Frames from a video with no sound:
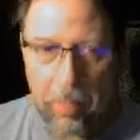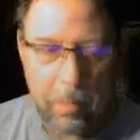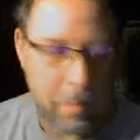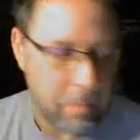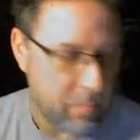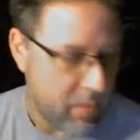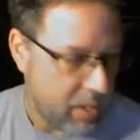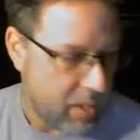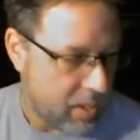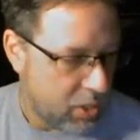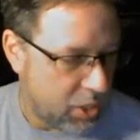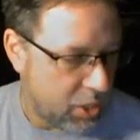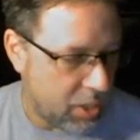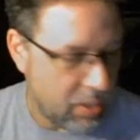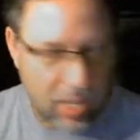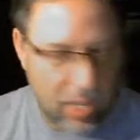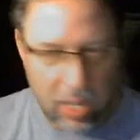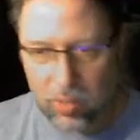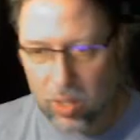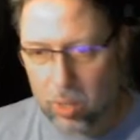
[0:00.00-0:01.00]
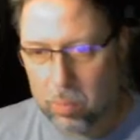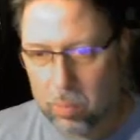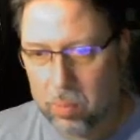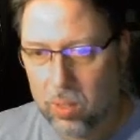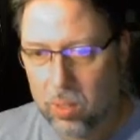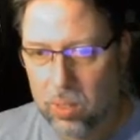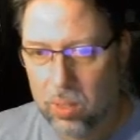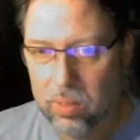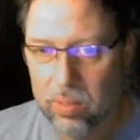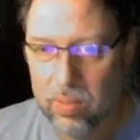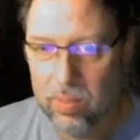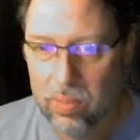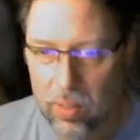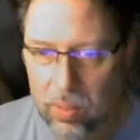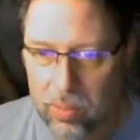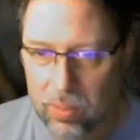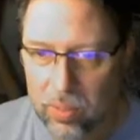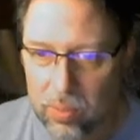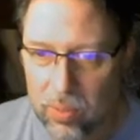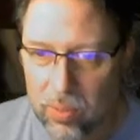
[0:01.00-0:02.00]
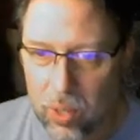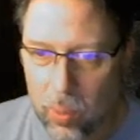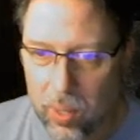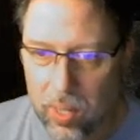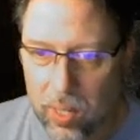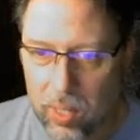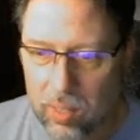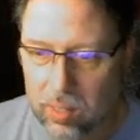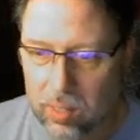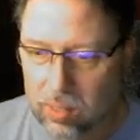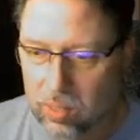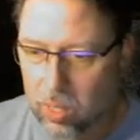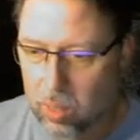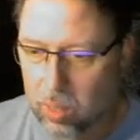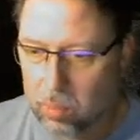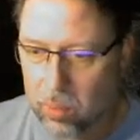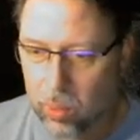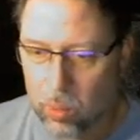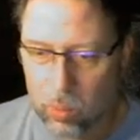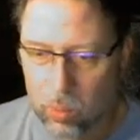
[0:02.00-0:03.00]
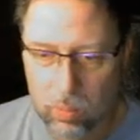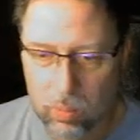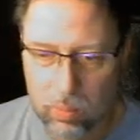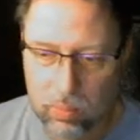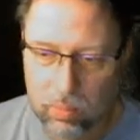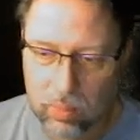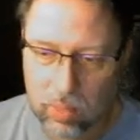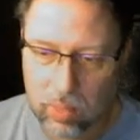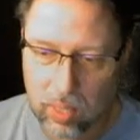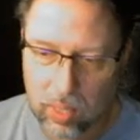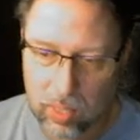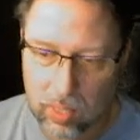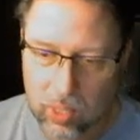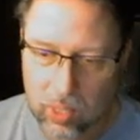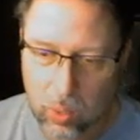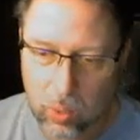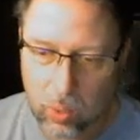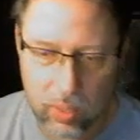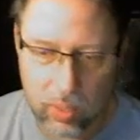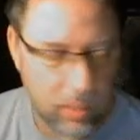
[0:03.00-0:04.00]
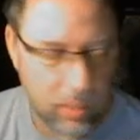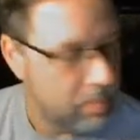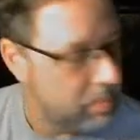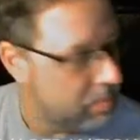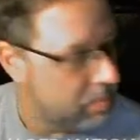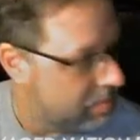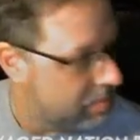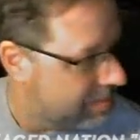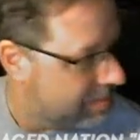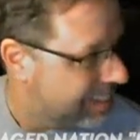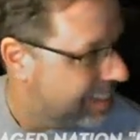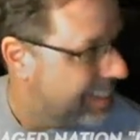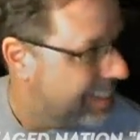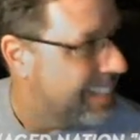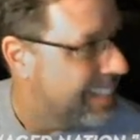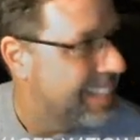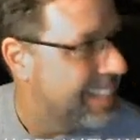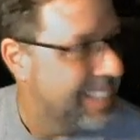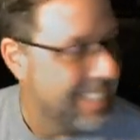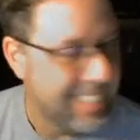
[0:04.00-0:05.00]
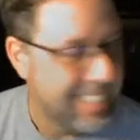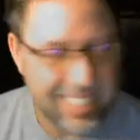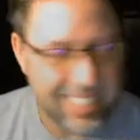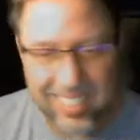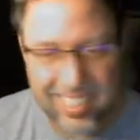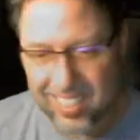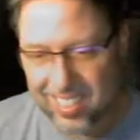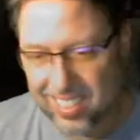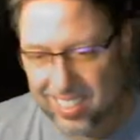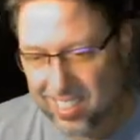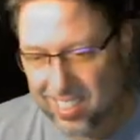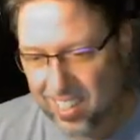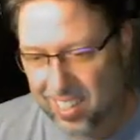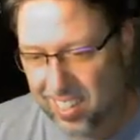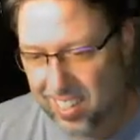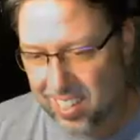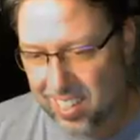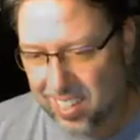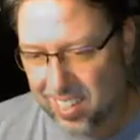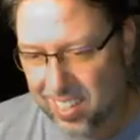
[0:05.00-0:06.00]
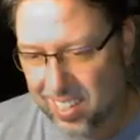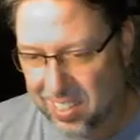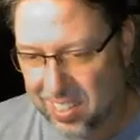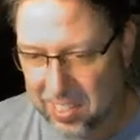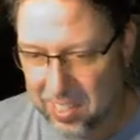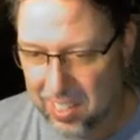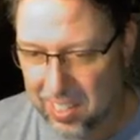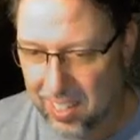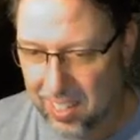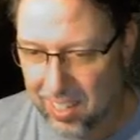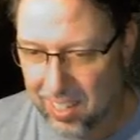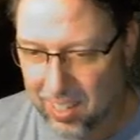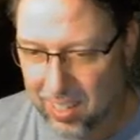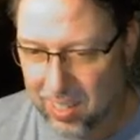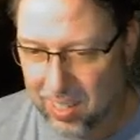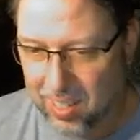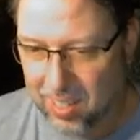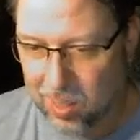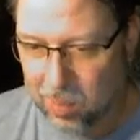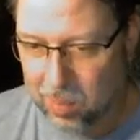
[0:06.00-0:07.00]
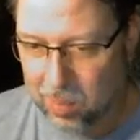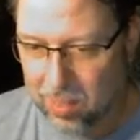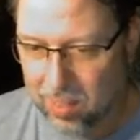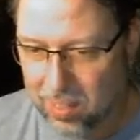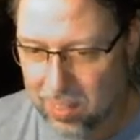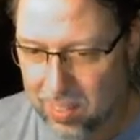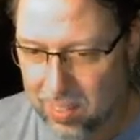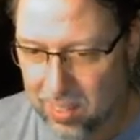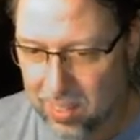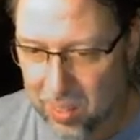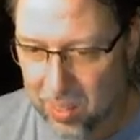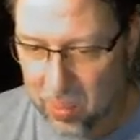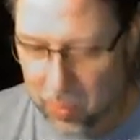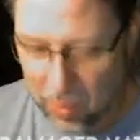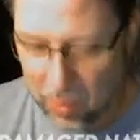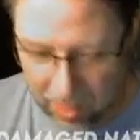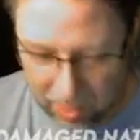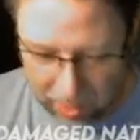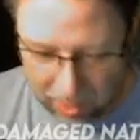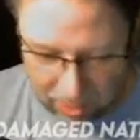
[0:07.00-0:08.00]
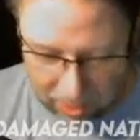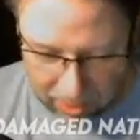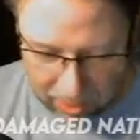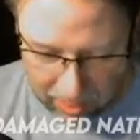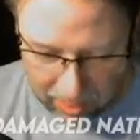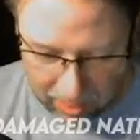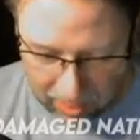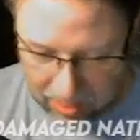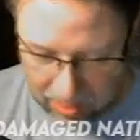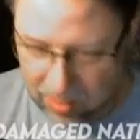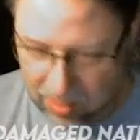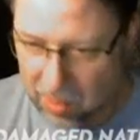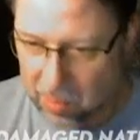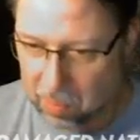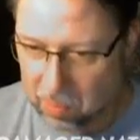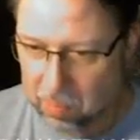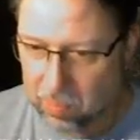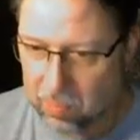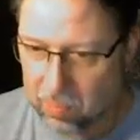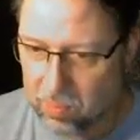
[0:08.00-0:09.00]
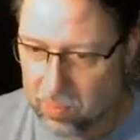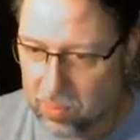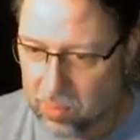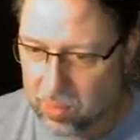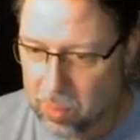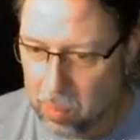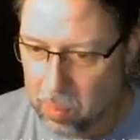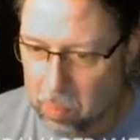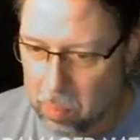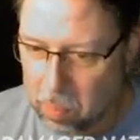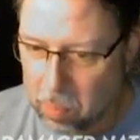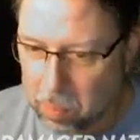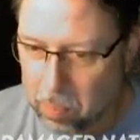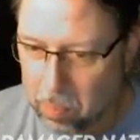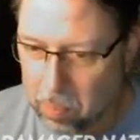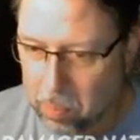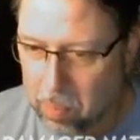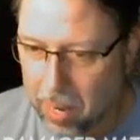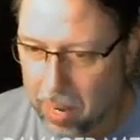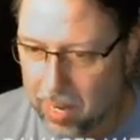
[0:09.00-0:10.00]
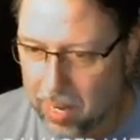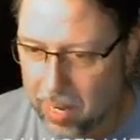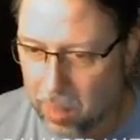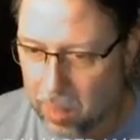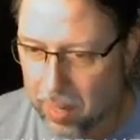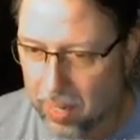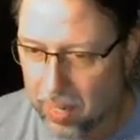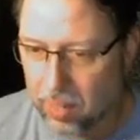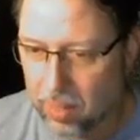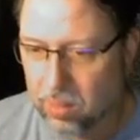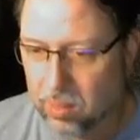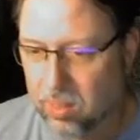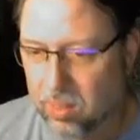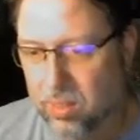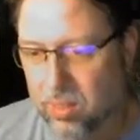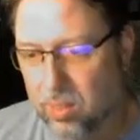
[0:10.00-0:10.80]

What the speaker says: She's kind of in the middle of going into sleep mode here shortly. She's been dealing with some body pains.